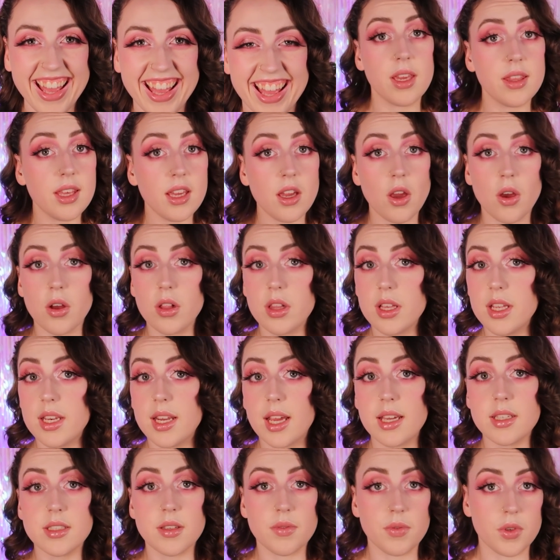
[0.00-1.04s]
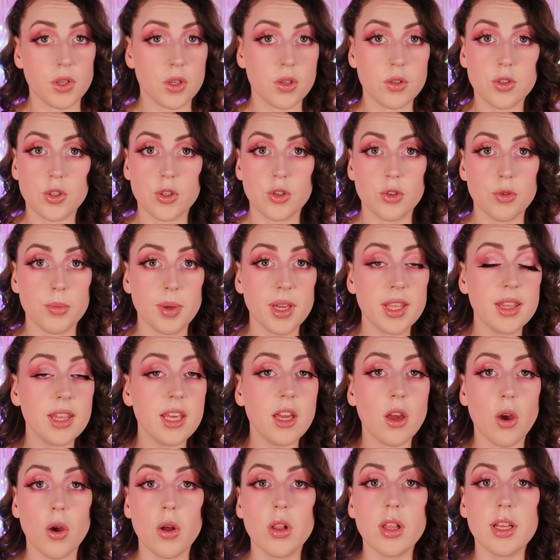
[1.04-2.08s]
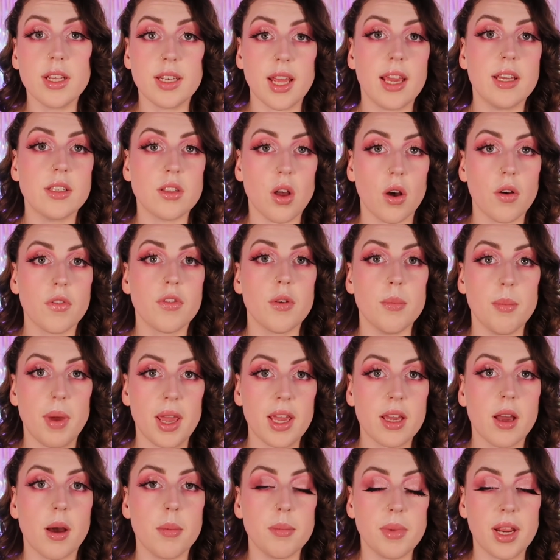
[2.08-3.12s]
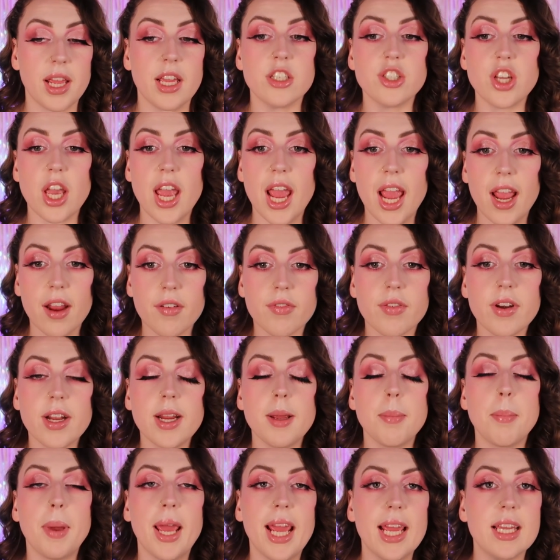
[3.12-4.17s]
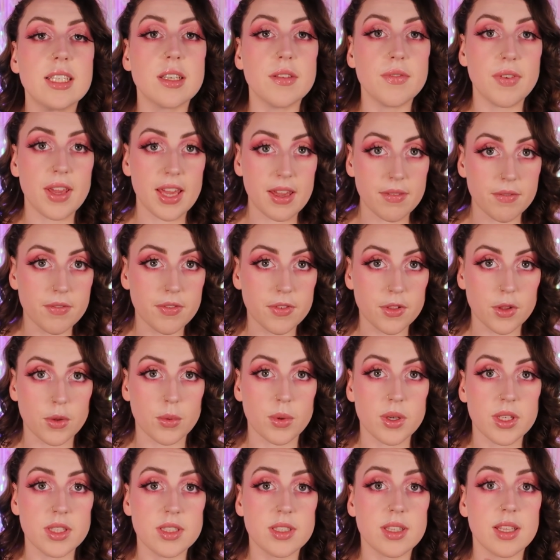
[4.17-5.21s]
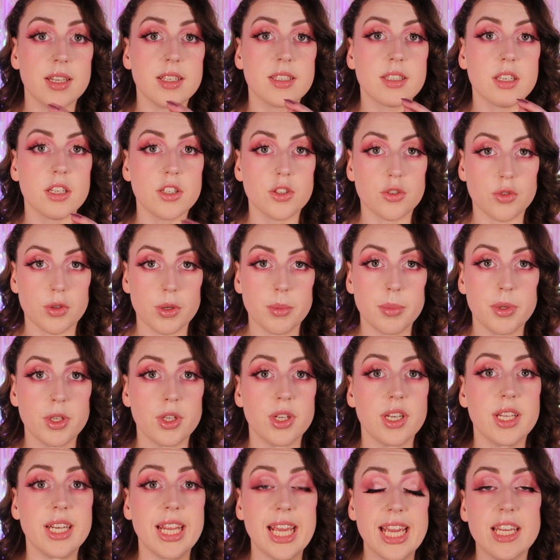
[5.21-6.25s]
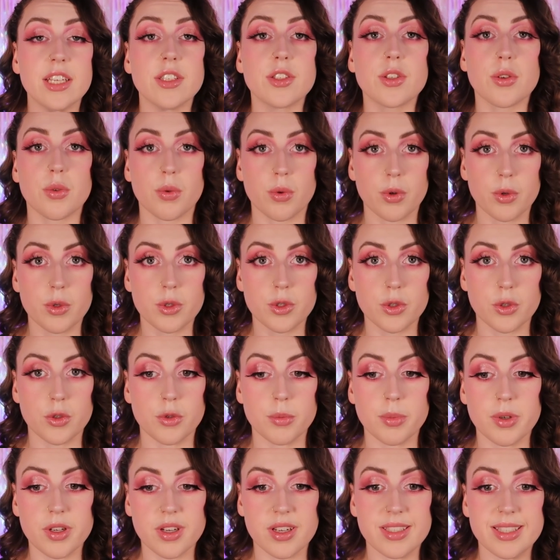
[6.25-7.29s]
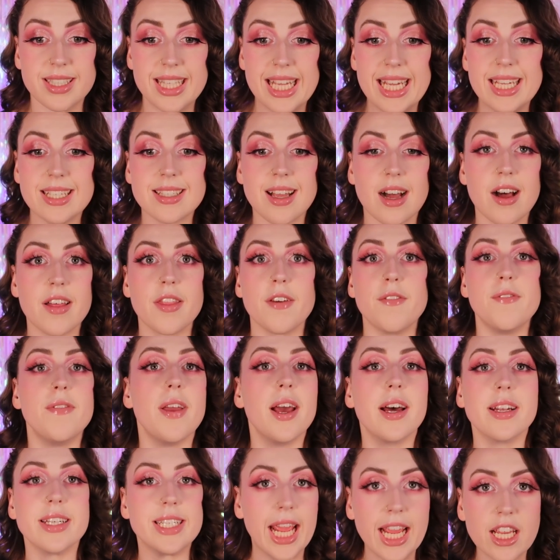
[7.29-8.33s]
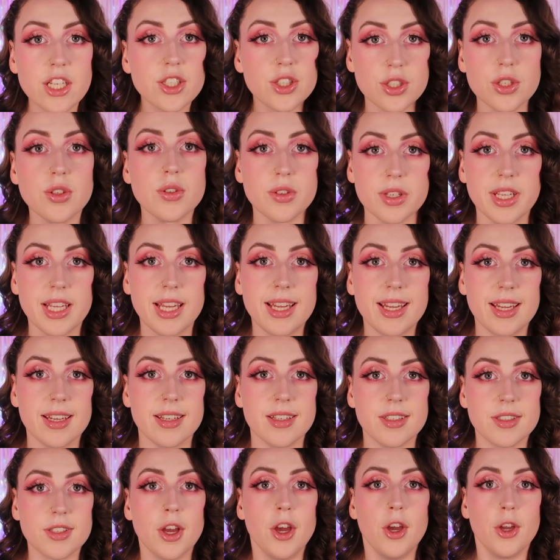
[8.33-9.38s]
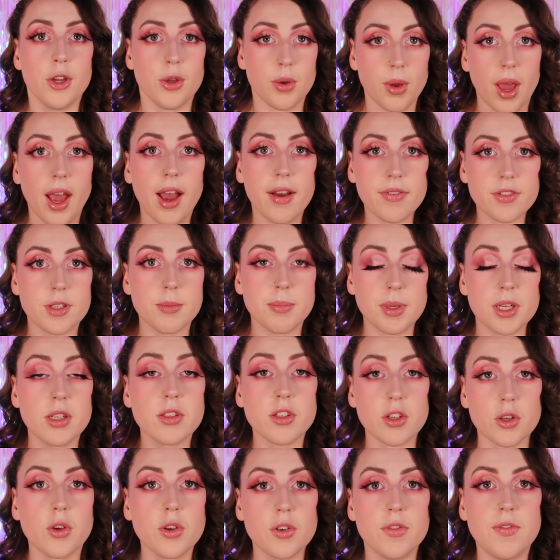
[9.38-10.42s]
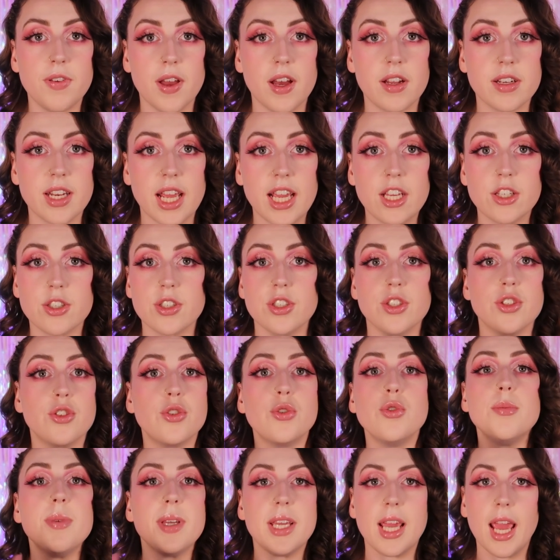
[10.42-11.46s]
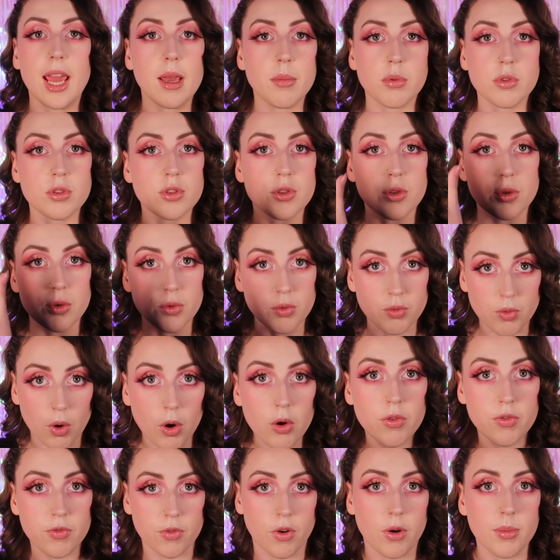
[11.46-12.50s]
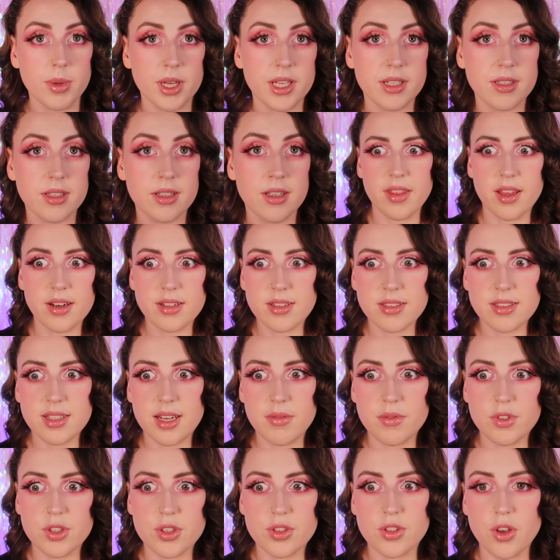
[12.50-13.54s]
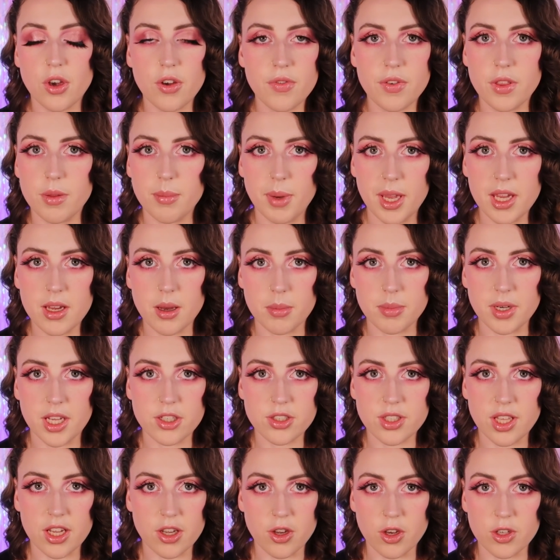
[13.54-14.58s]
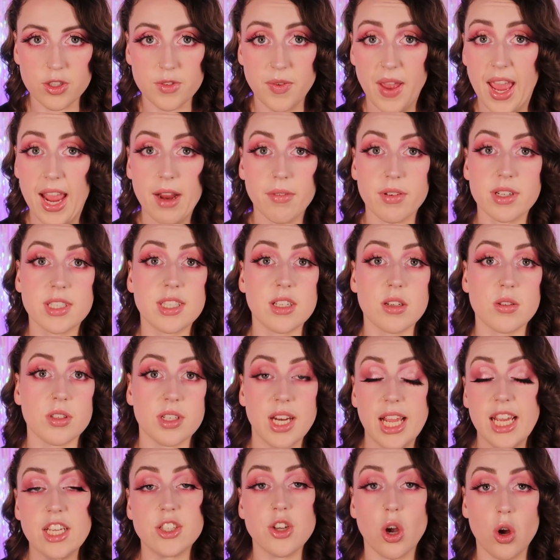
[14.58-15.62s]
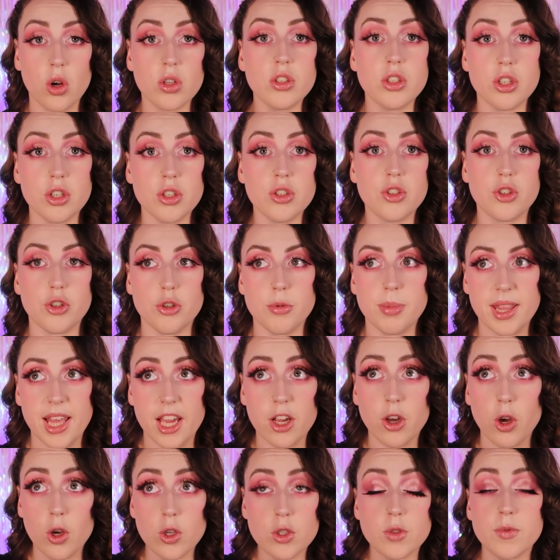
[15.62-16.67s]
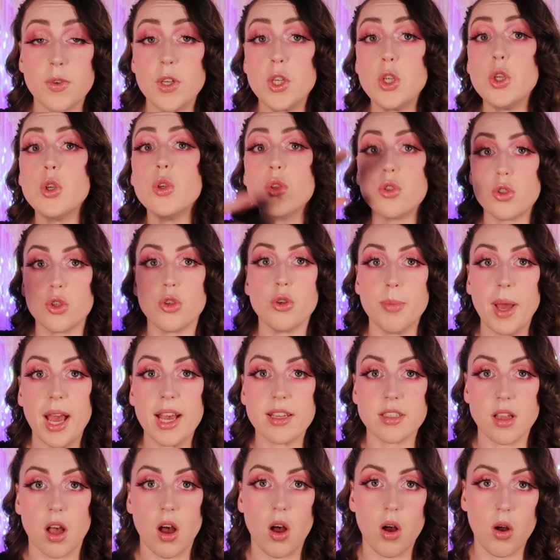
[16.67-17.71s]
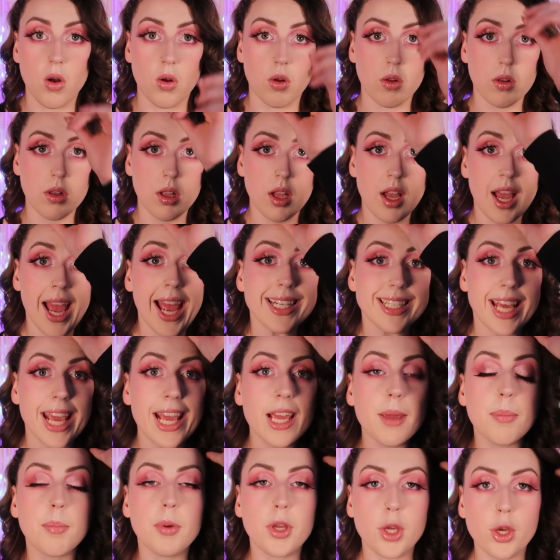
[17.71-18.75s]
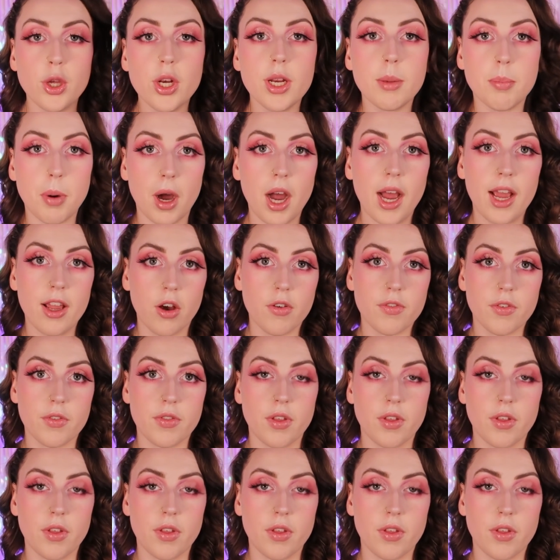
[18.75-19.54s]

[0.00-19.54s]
in the early days of YouTube, in the early days of the makeup niche, every piece of influence that is contributed is crucial because these are the foundational years. You have to build a good foundation to be able to grow from it. And that doesn't even just go for the makeup niche, that goes for every single niche on YouTube and that goes for YouTube as a whole. Take PewDiePie off